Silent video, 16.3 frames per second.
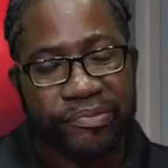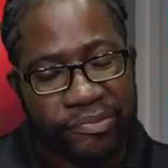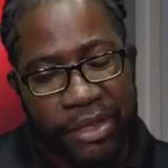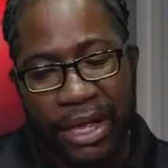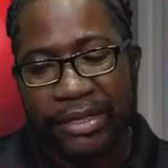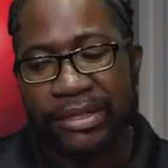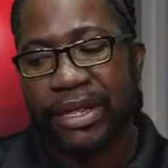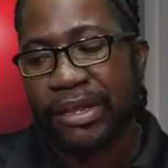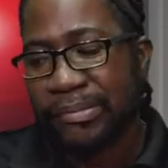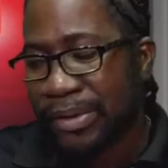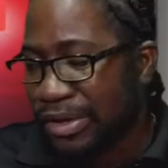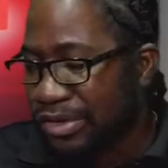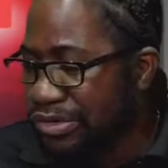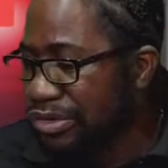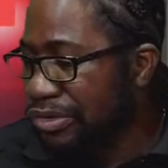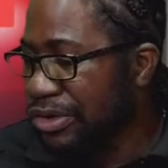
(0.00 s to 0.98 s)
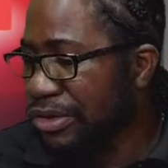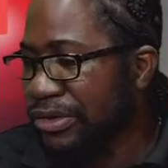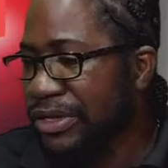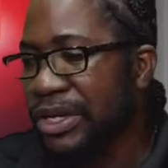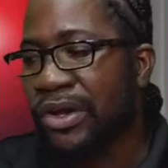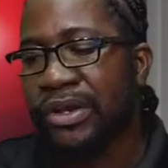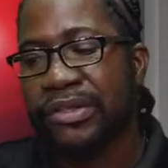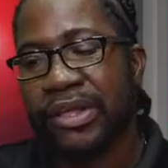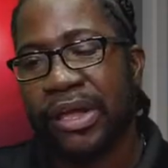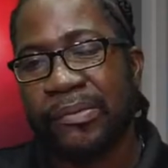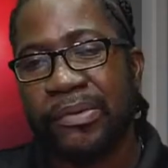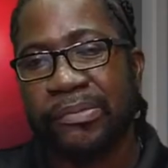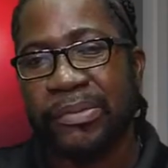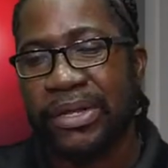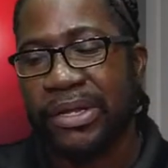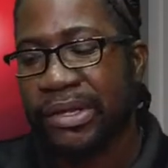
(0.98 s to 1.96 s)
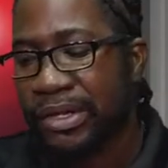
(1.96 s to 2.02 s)
I tell in my story, you know, take all the time with
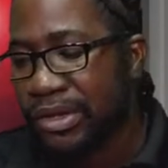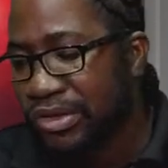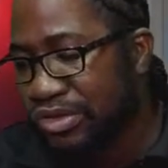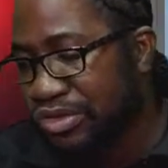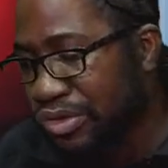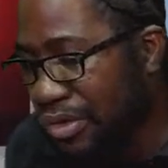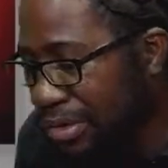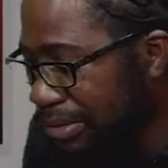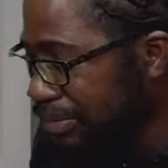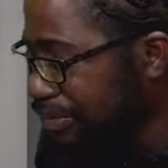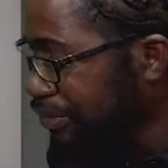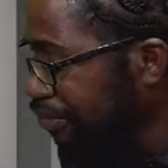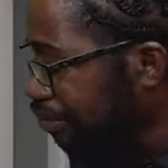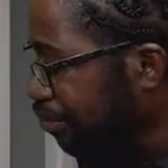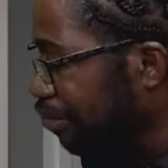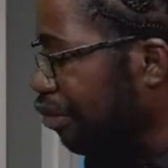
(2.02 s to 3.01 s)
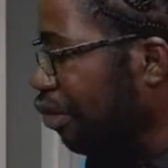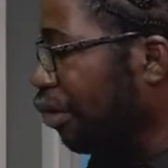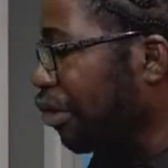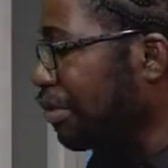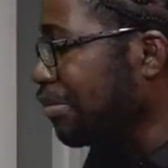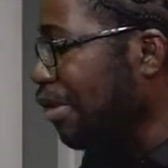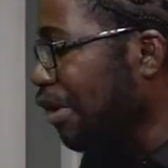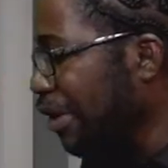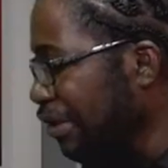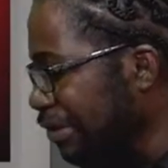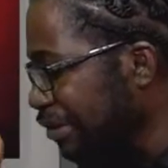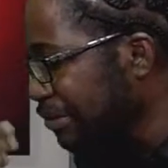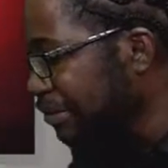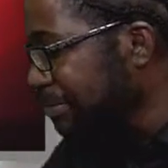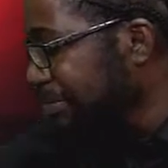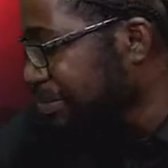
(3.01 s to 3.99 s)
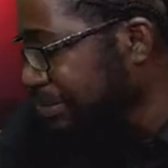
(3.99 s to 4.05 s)
me. So, all the boy,
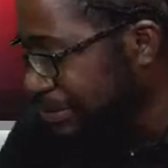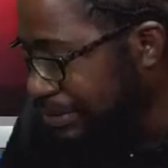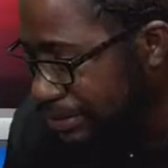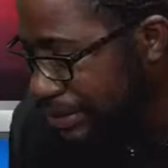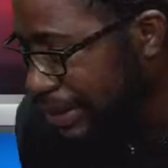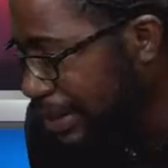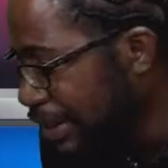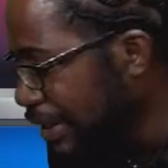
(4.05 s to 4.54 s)
take your